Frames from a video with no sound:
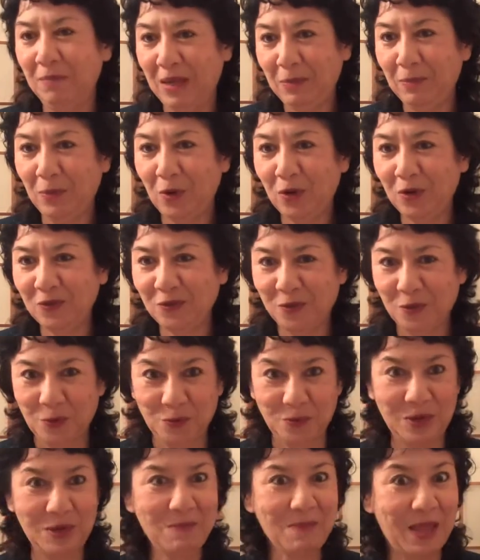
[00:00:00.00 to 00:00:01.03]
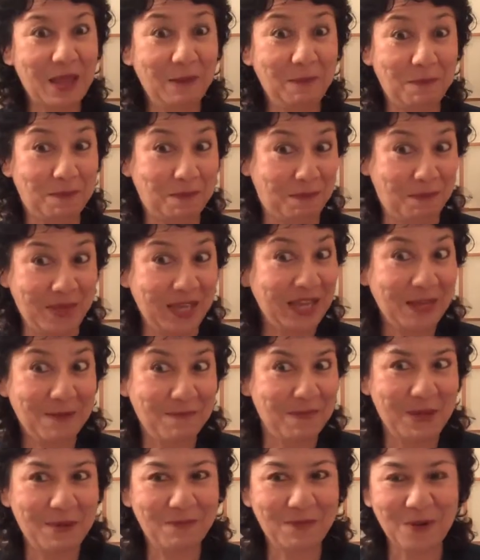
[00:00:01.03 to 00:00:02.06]
meatballs, we made
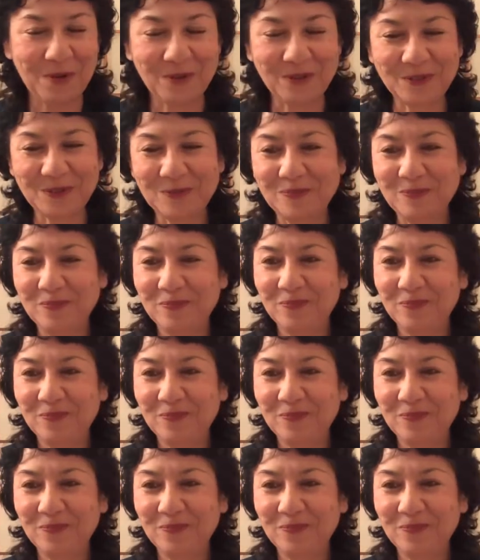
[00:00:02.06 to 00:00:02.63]
big meatballs.